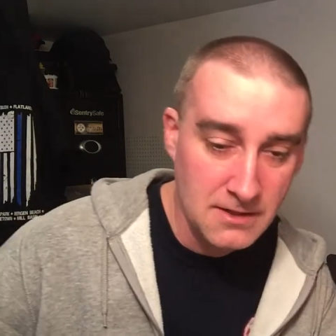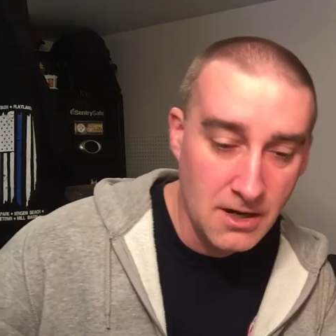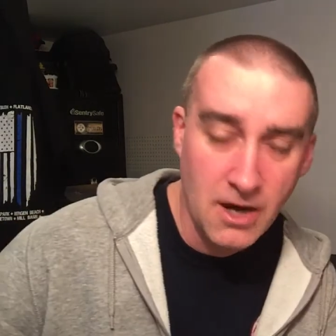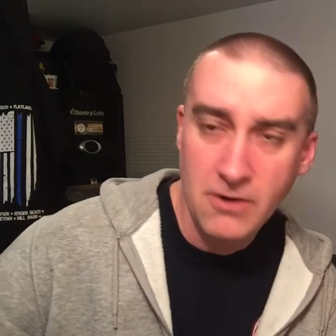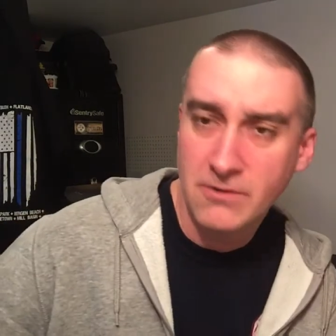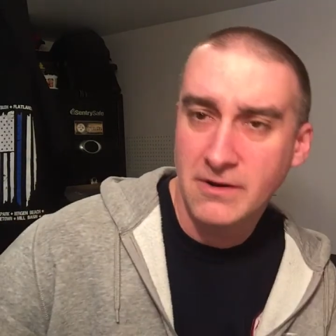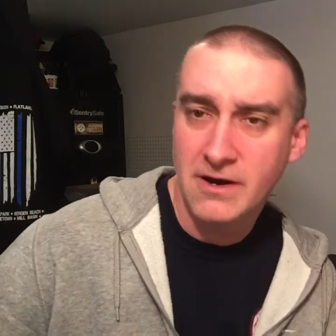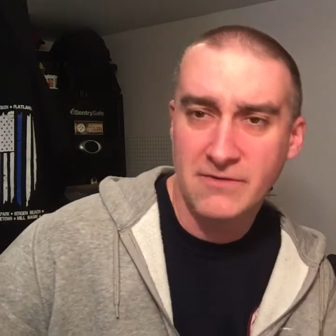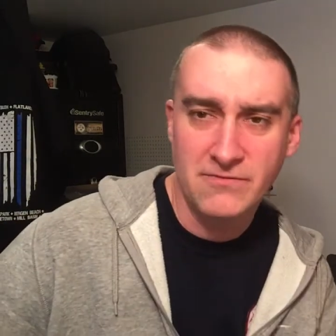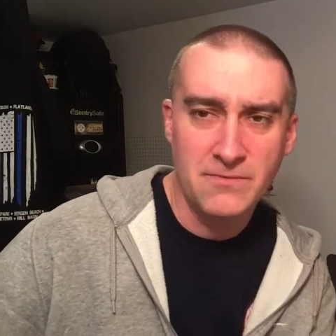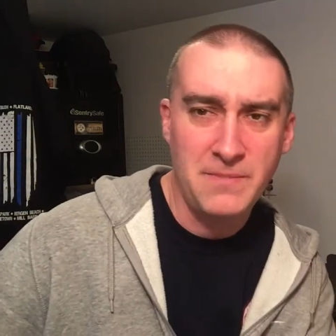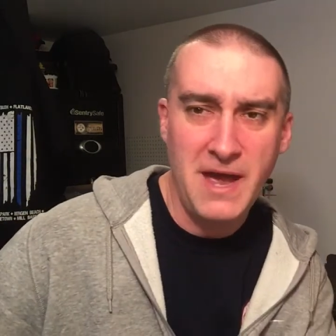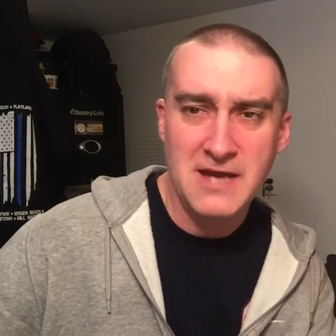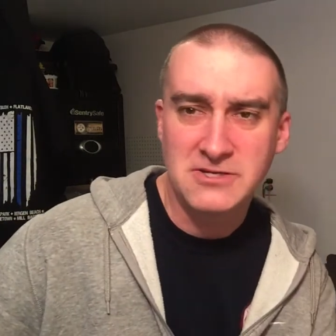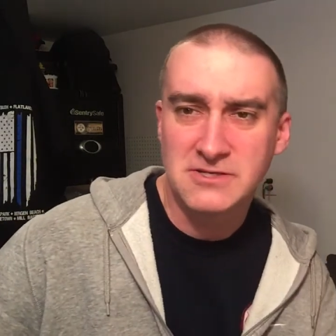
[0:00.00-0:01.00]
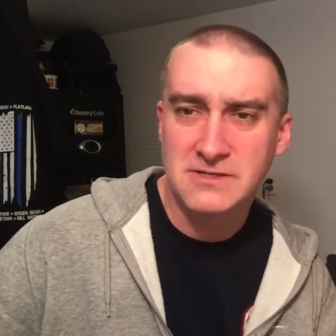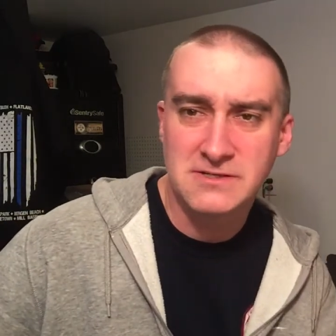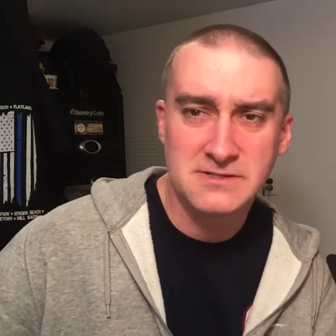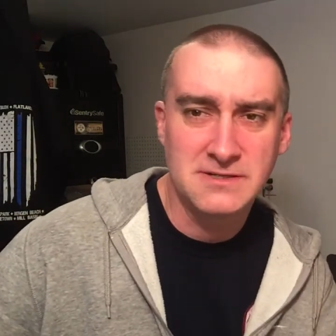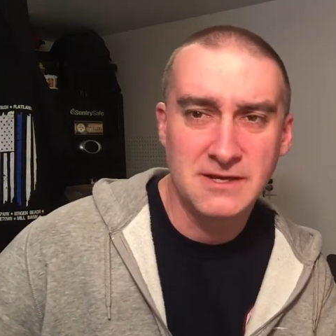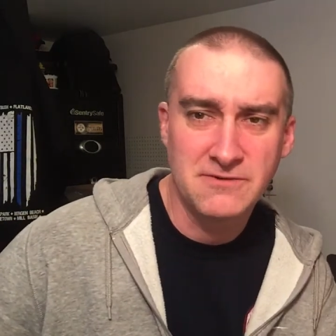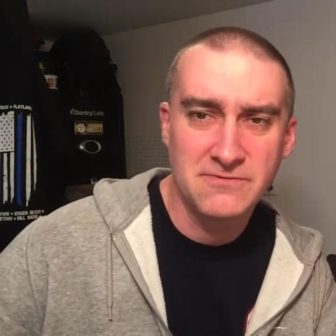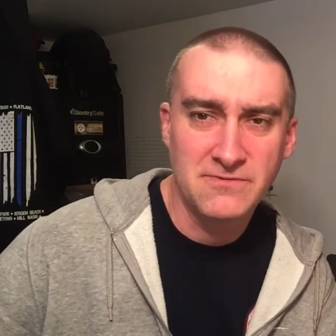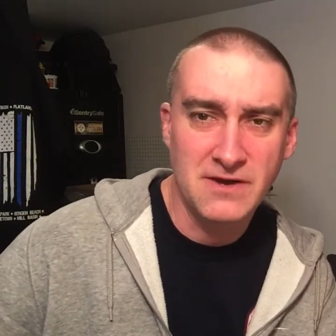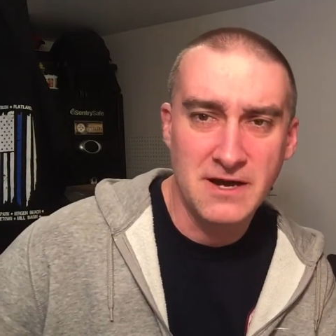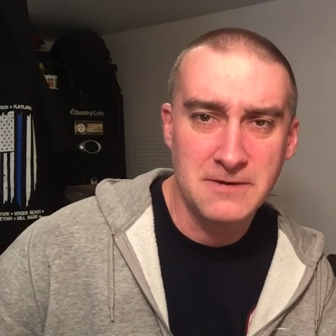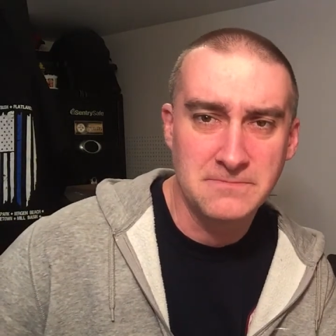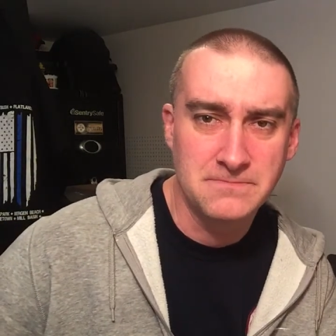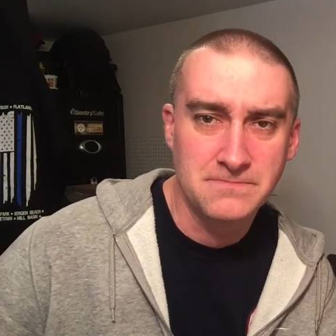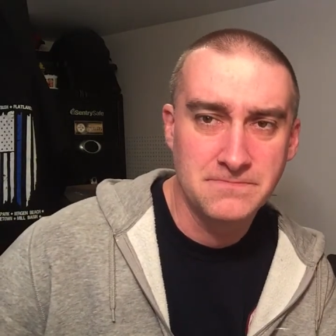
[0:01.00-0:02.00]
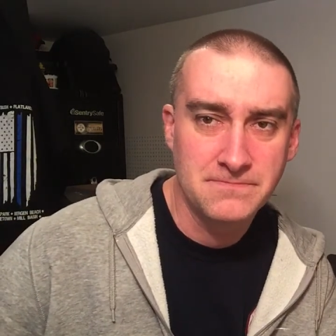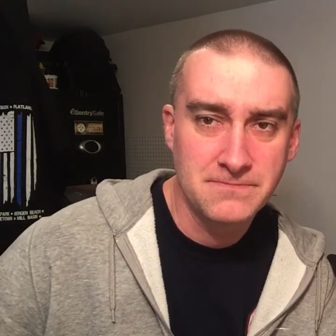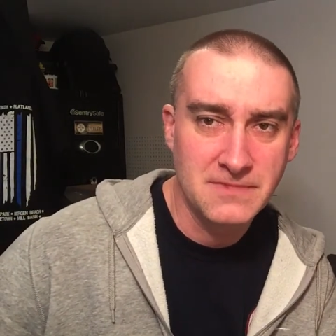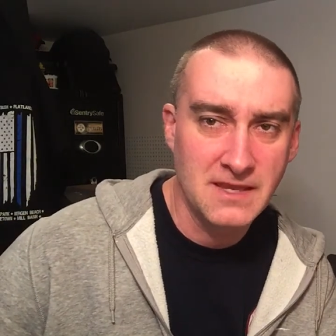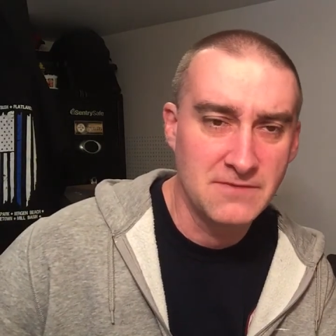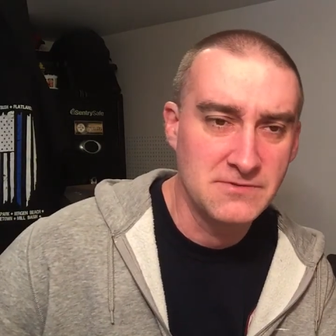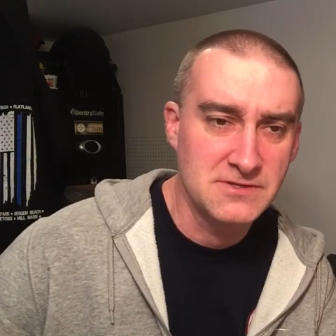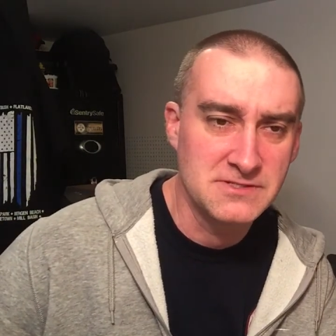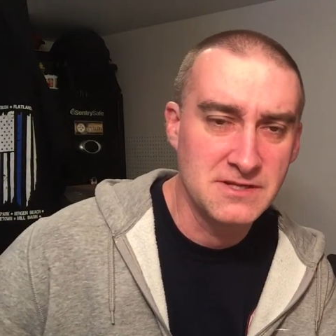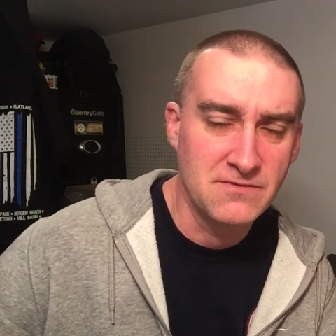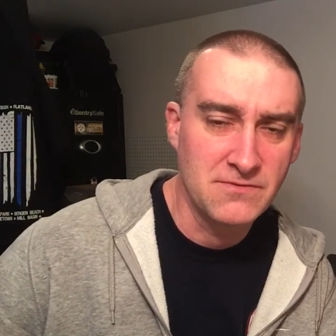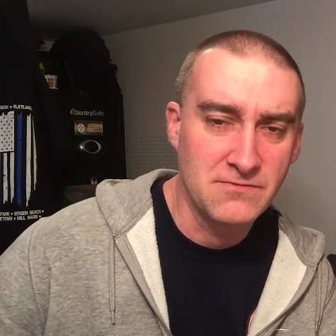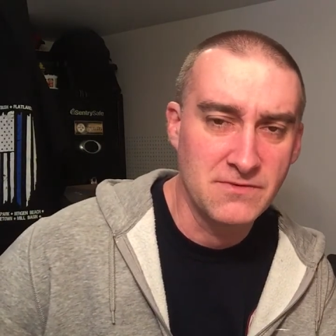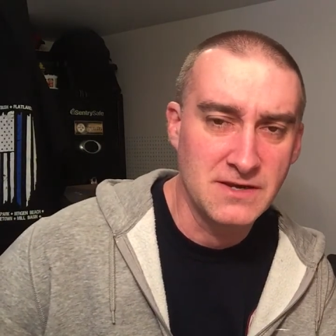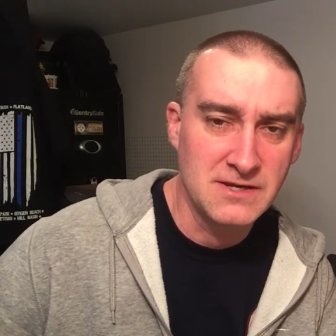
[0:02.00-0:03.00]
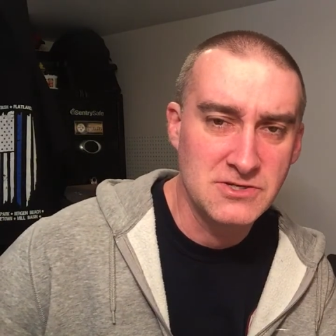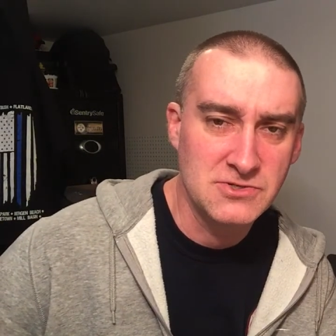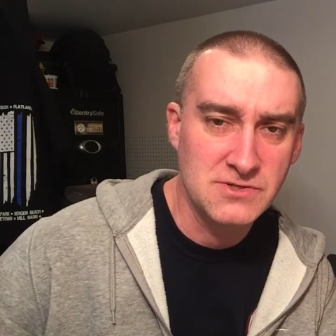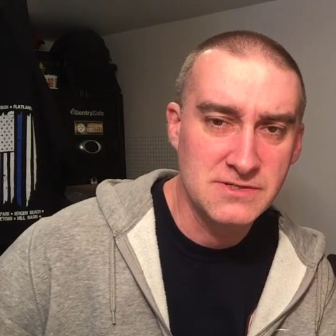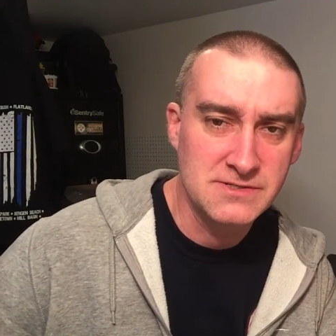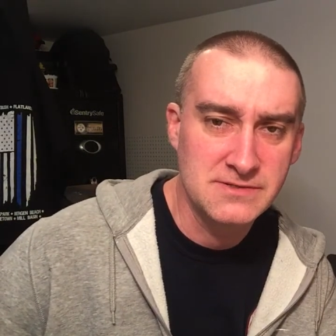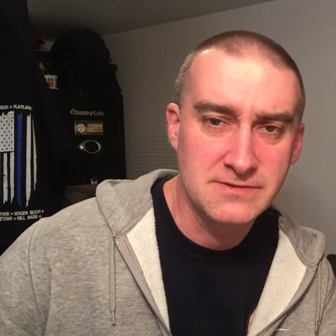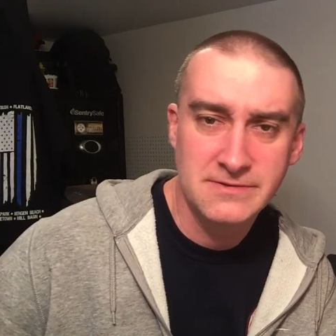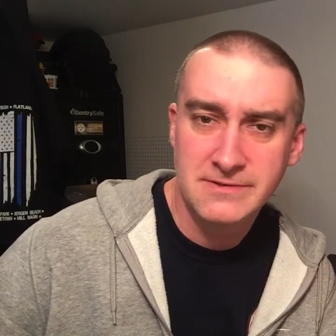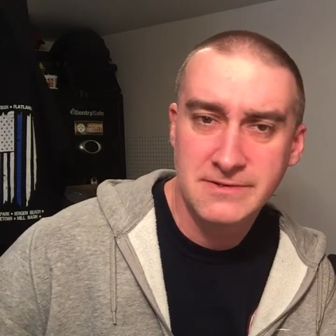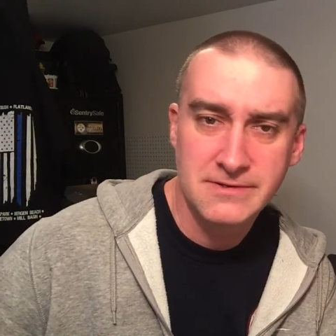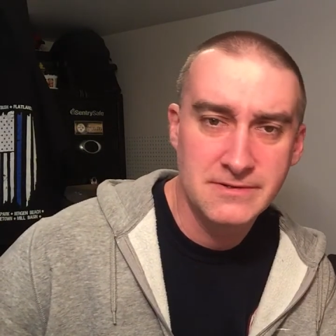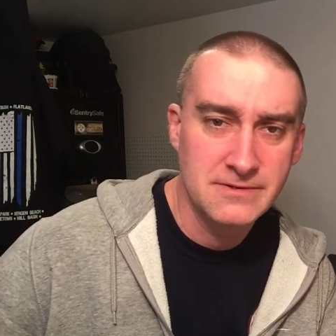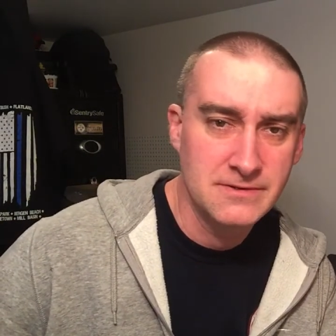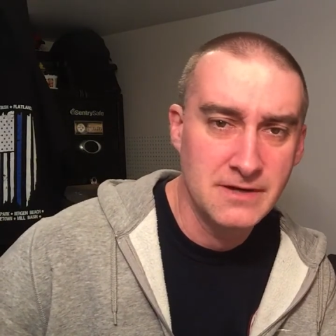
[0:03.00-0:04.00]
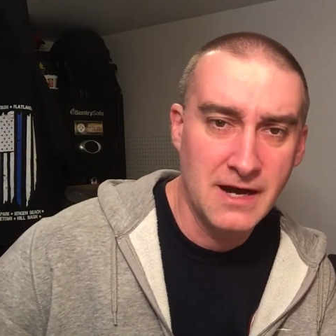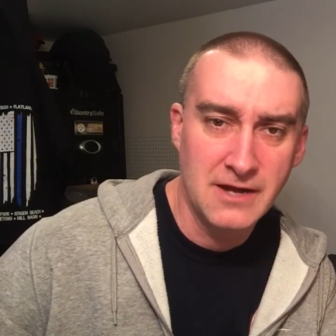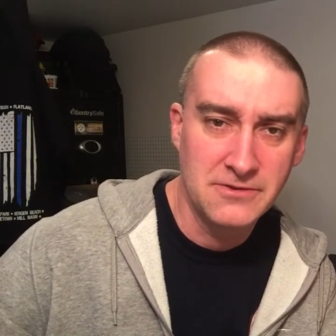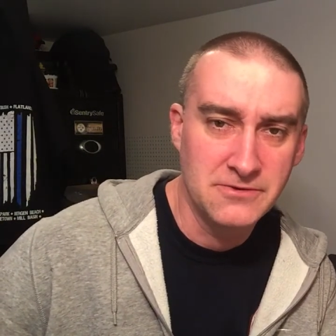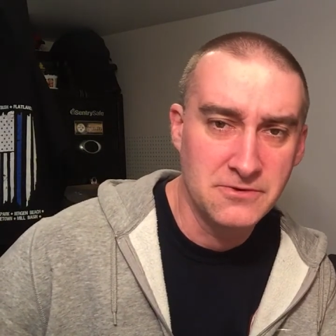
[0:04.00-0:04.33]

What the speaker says: Oh, for patches, if if there's enough of an interest, I'll